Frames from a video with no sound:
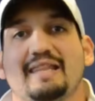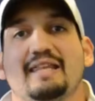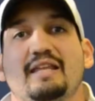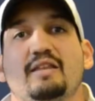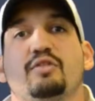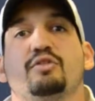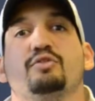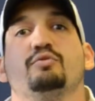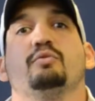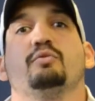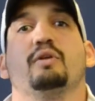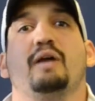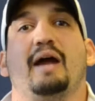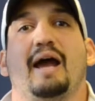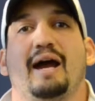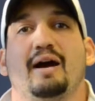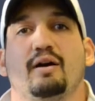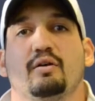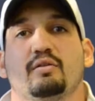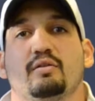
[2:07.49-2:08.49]
then
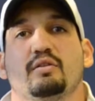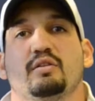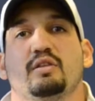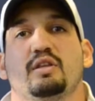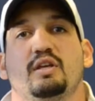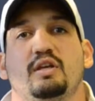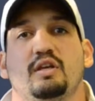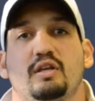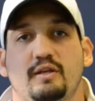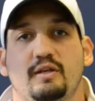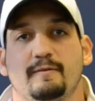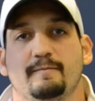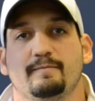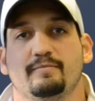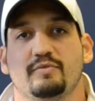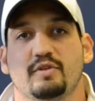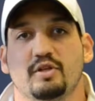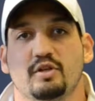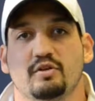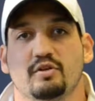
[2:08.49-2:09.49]
throughout
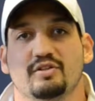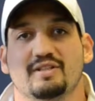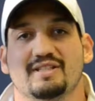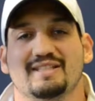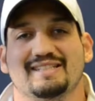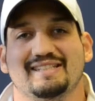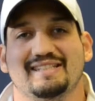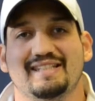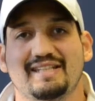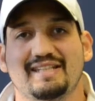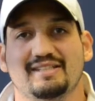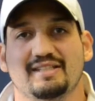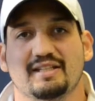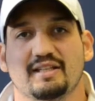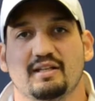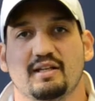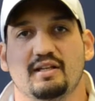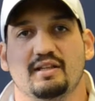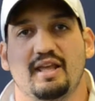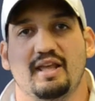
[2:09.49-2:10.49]
the
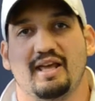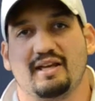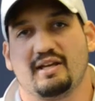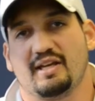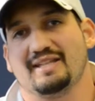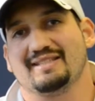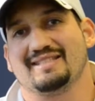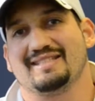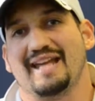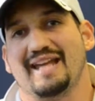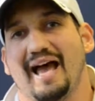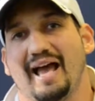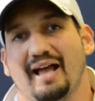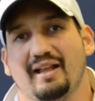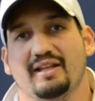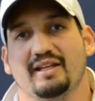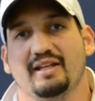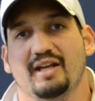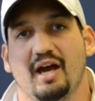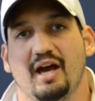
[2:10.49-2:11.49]
season, that gets
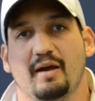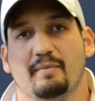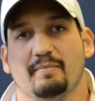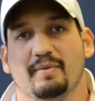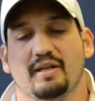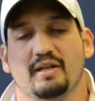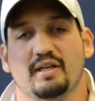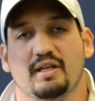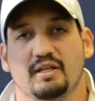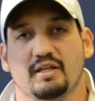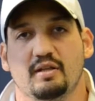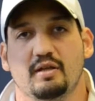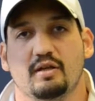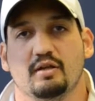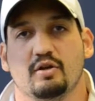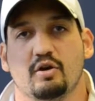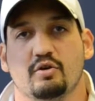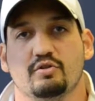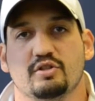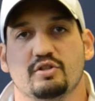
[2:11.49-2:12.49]
tallied up, and in the
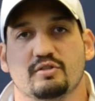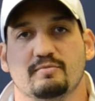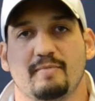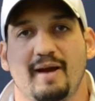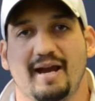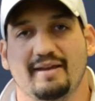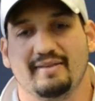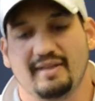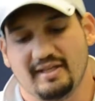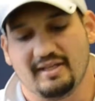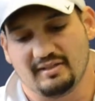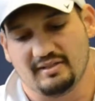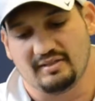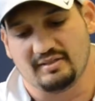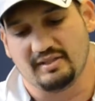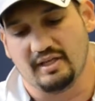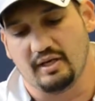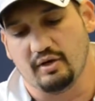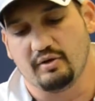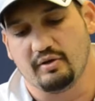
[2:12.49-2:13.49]
coach's mind, they get to
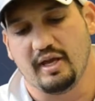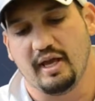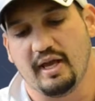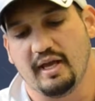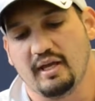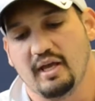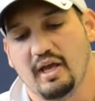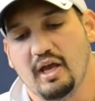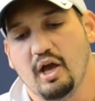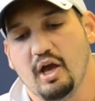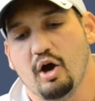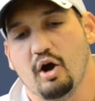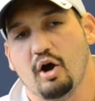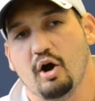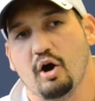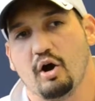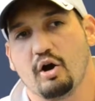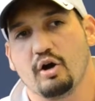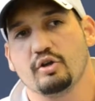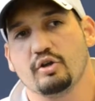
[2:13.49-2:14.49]
say, okay,
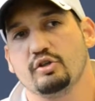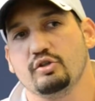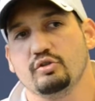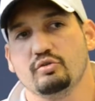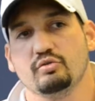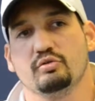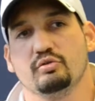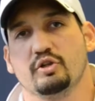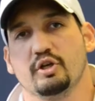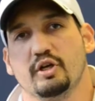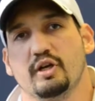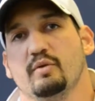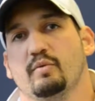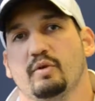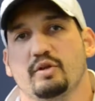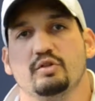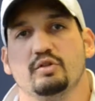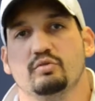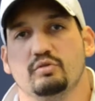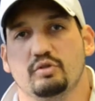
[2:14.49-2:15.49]
are you good at
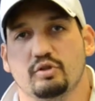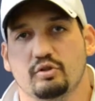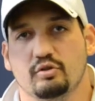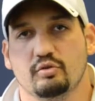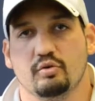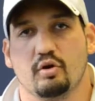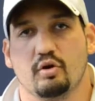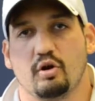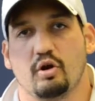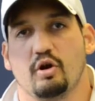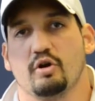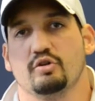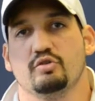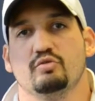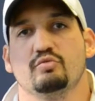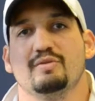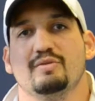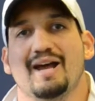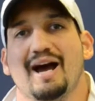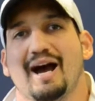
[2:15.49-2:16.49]
what you do or are you
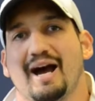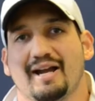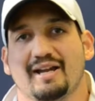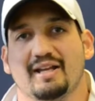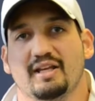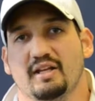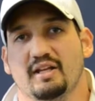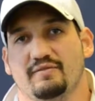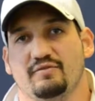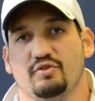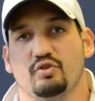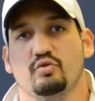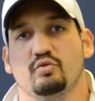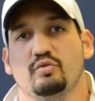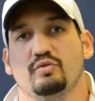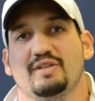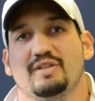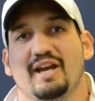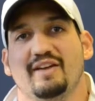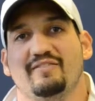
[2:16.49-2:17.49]
not? And if you
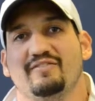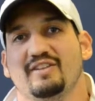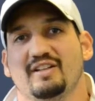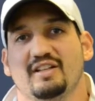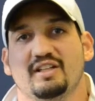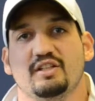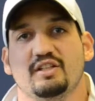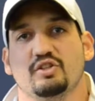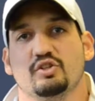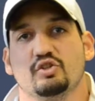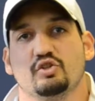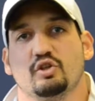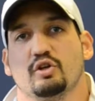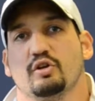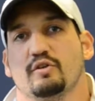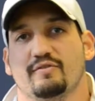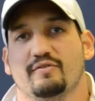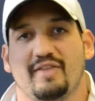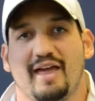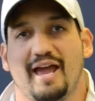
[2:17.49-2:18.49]
definitely
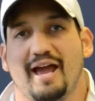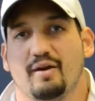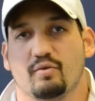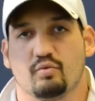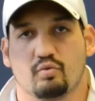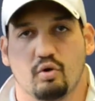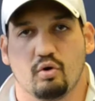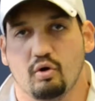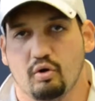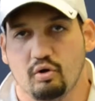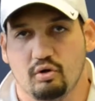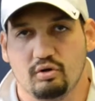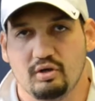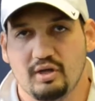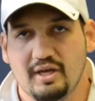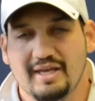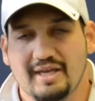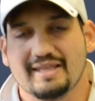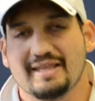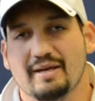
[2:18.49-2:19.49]
deserve that role,
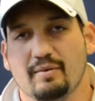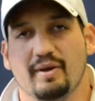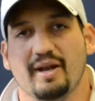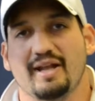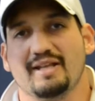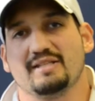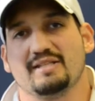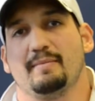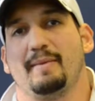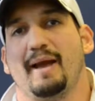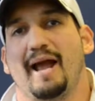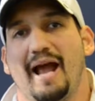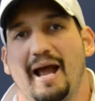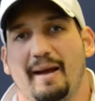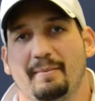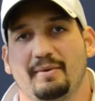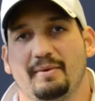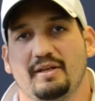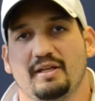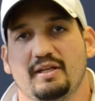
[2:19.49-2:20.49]
then what ends up
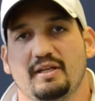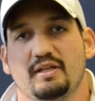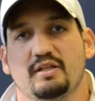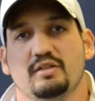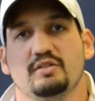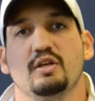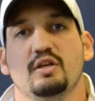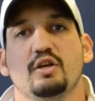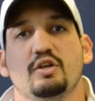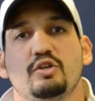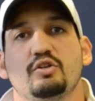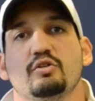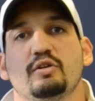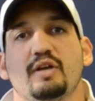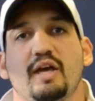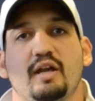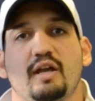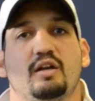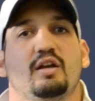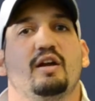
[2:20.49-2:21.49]
happening is you'll
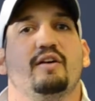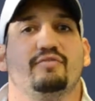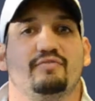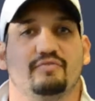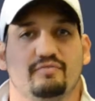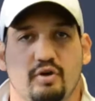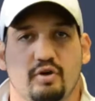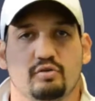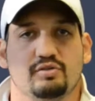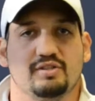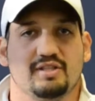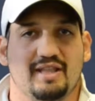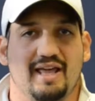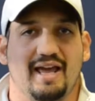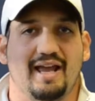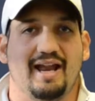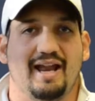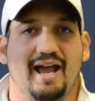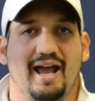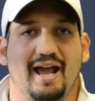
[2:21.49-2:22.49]
get enough votes in
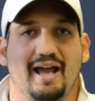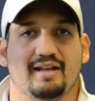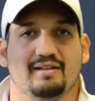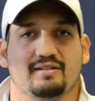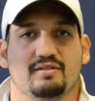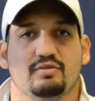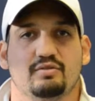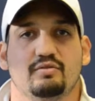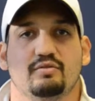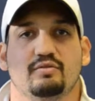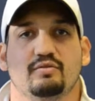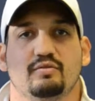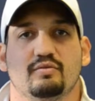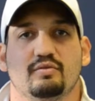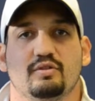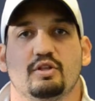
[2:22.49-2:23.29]
that hat to,